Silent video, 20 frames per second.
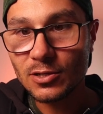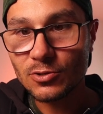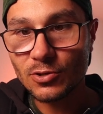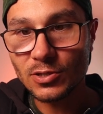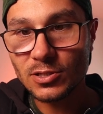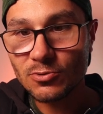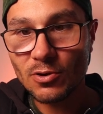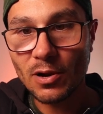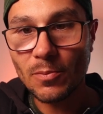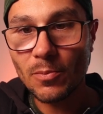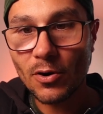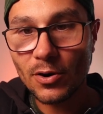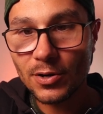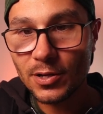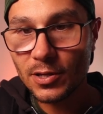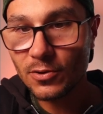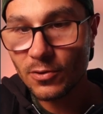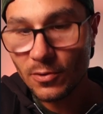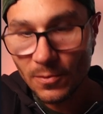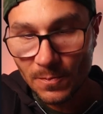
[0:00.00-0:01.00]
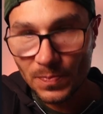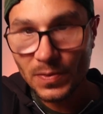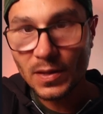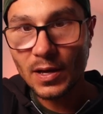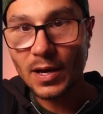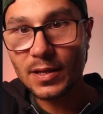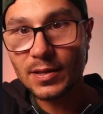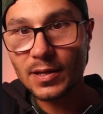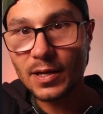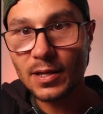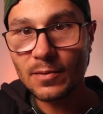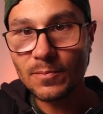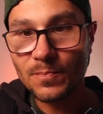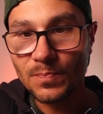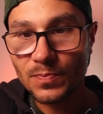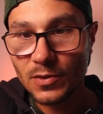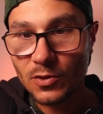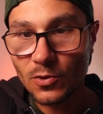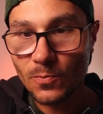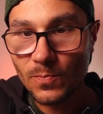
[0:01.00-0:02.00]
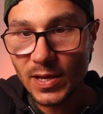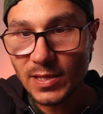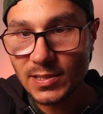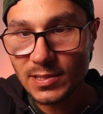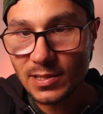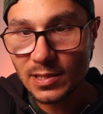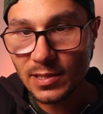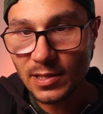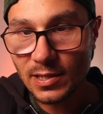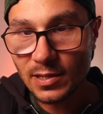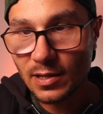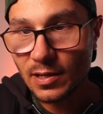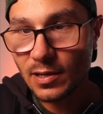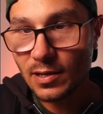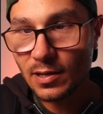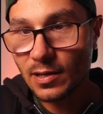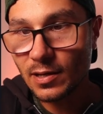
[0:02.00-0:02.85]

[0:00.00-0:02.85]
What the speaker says: Transcribe Audio, and then you basically,